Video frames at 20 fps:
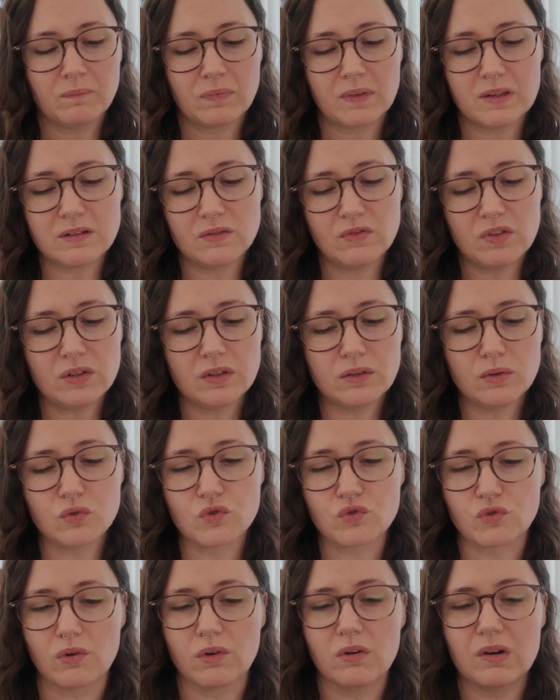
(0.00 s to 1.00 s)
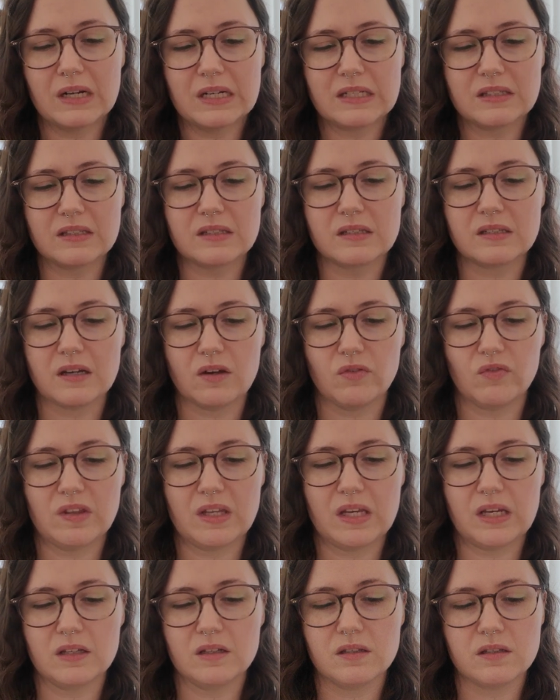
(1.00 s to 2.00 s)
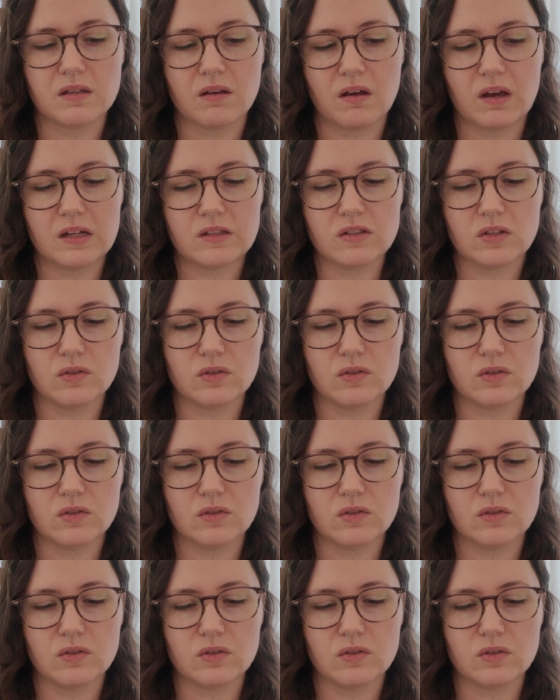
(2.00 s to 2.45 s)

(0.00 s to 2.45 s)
a few little drawings and stuff in the inside.